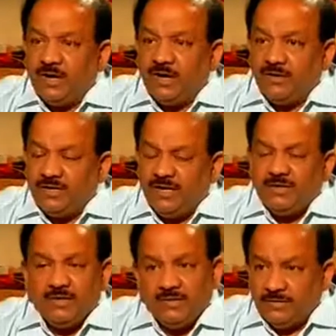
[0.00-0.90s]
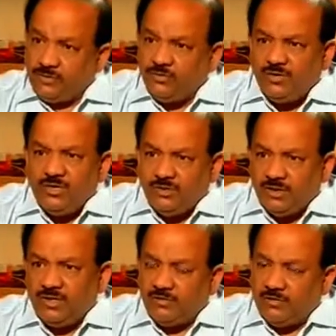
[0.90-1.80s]
two months now, yeah, you
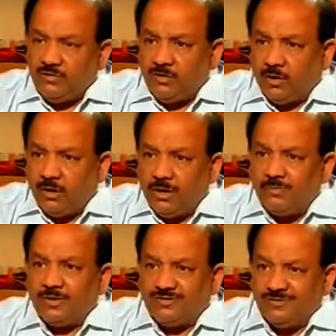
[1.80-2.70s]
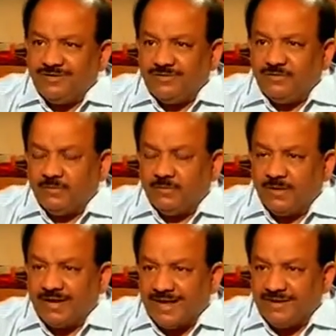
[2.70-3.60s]
see all possible uh,
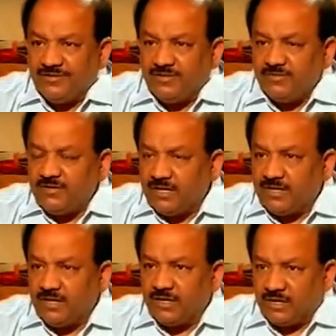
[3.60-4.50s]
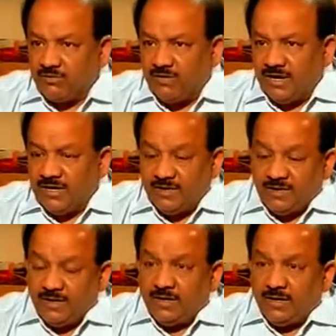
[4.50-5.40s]
mechanisms that are required
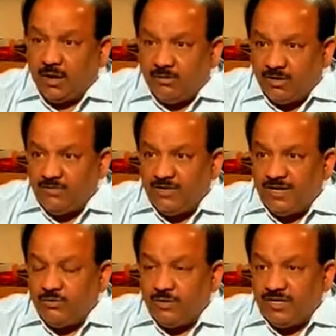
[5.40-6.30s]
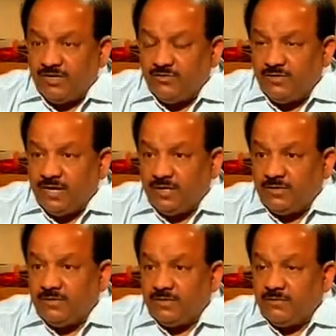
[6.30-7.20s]
now what we are doing is we
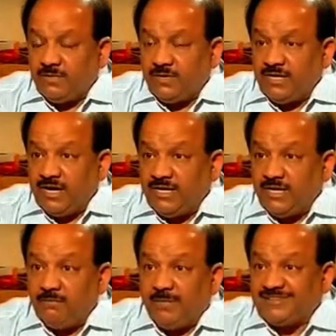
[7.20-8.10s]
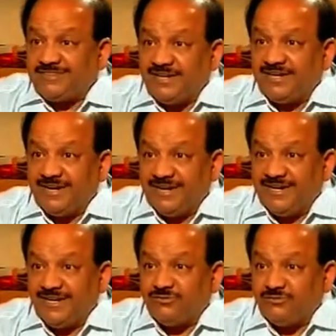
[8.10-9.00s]
are creating master
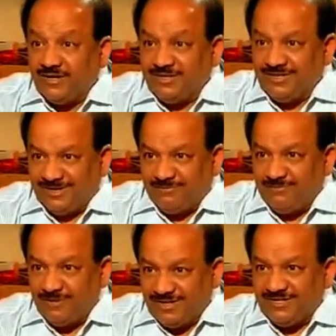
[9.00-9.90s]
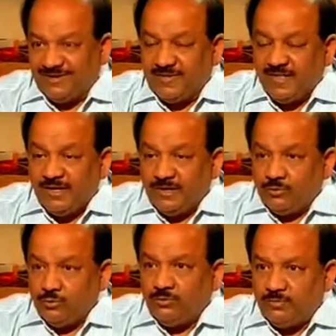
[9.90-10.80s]
trainers further further
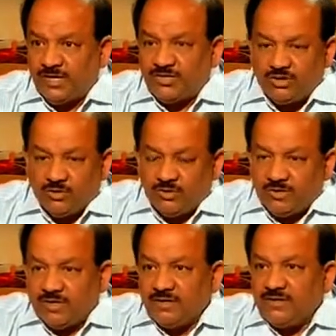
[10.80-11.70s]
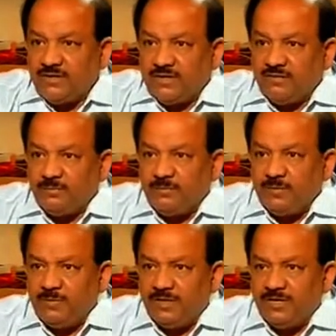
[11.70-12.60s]
to make sure that
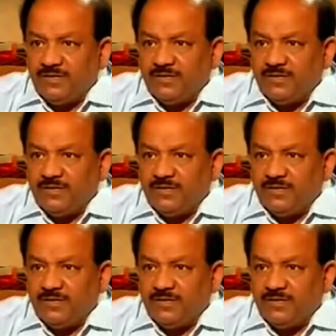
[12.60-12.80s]
How much